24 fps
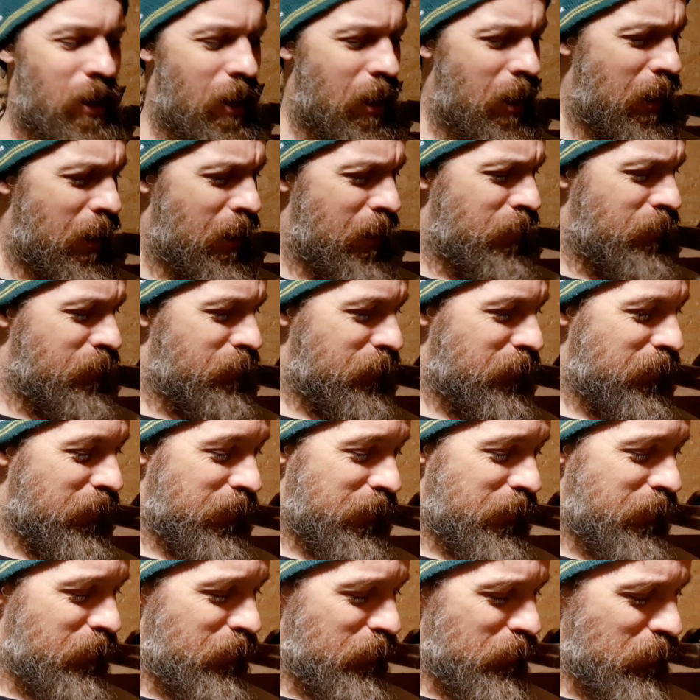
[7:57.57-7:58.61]
and
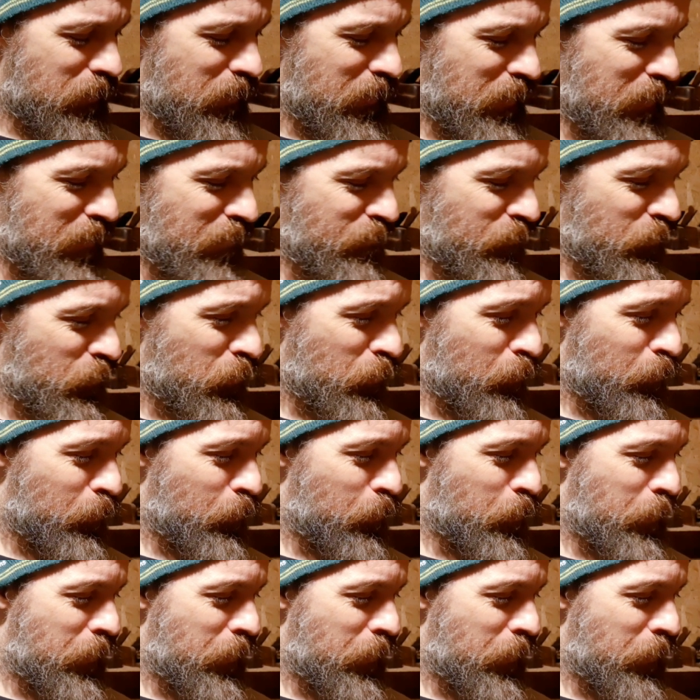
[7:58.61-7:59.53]
here I have a couple of